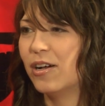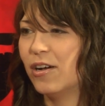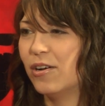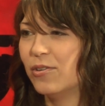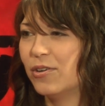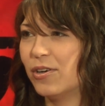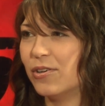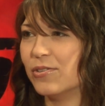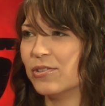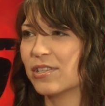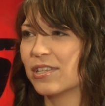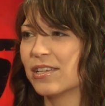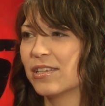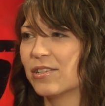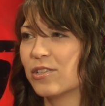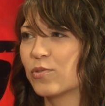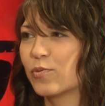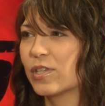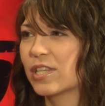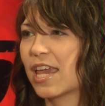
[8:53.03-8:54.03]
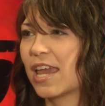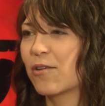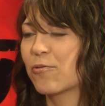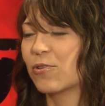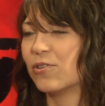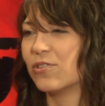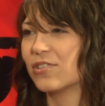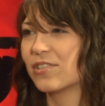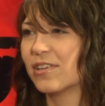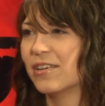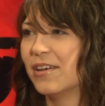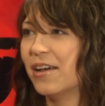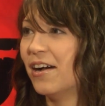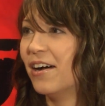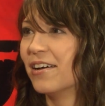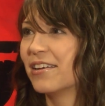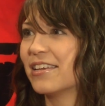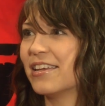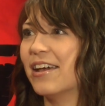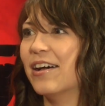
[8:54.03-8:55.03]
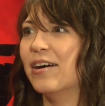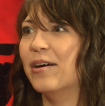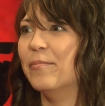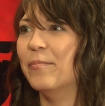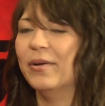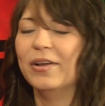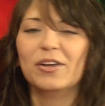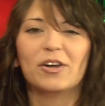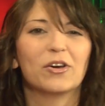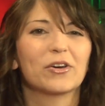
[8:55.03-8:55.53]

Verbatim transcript: Ho-Ho's, Swiss cake rolls. Yum.